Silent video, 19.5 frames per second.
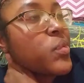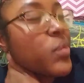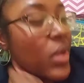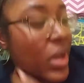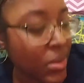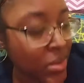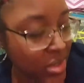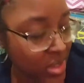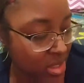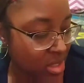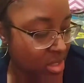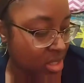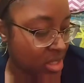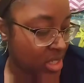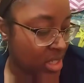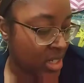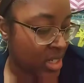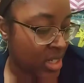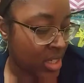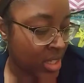I want to
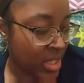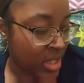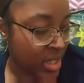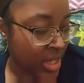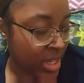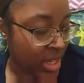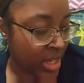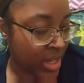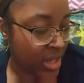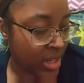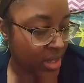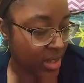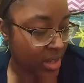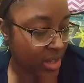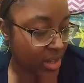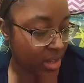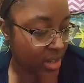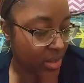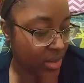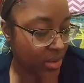see, like,
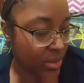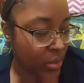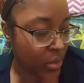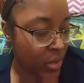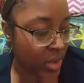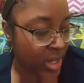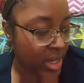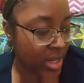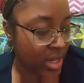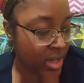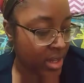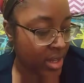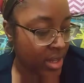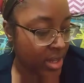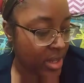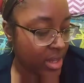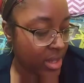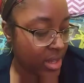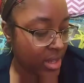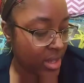what
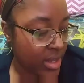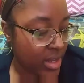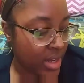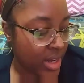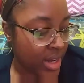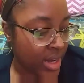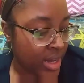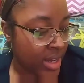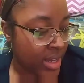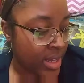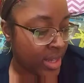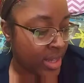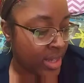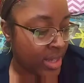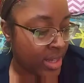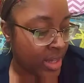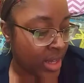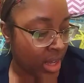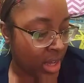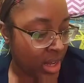
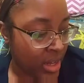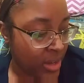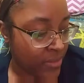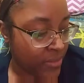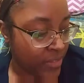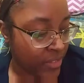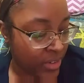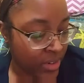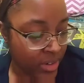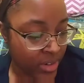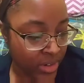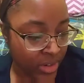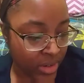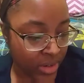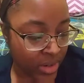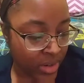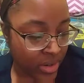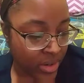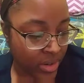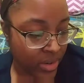I got for good,
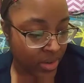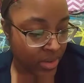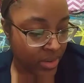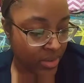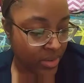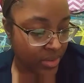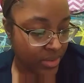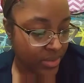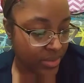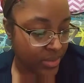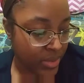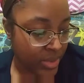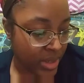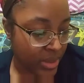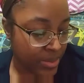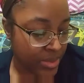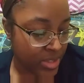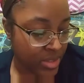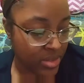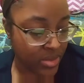
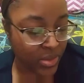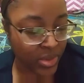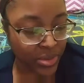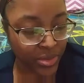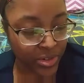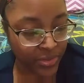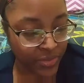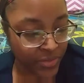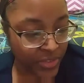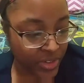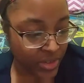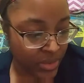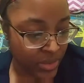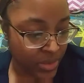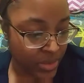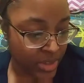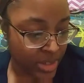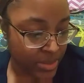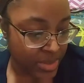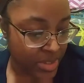what
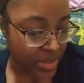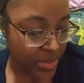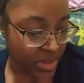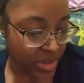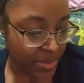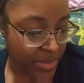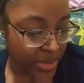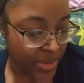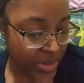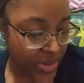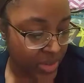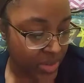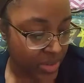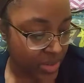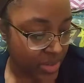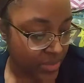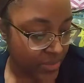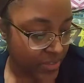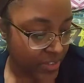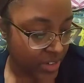review episode I'm on
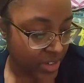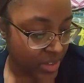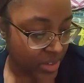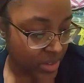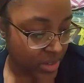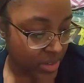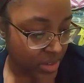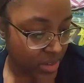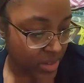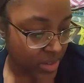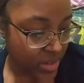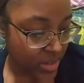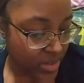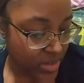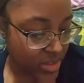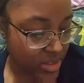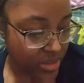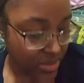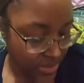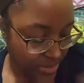for Good
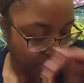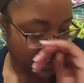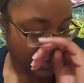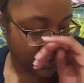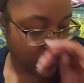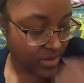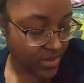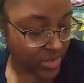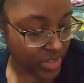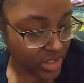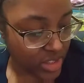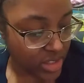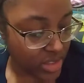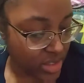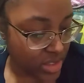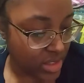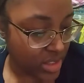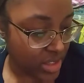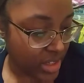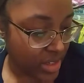Girls. Let's just
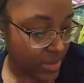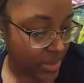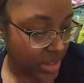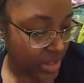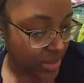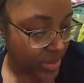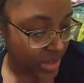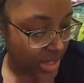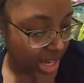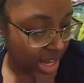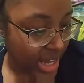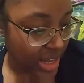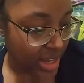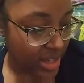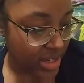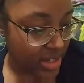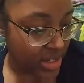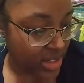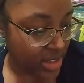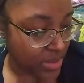look at that real quick. I
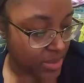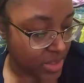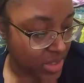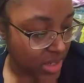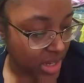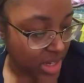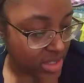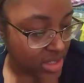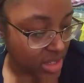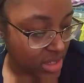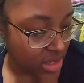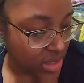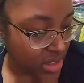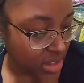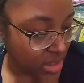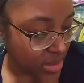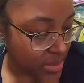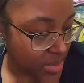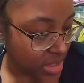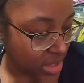hate hiccups. Do you guys hate
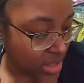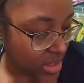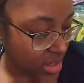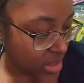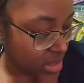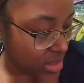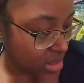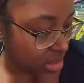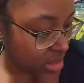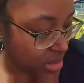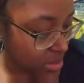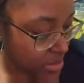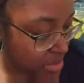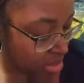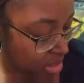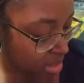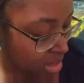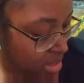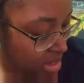hiccups? I hate hiccups.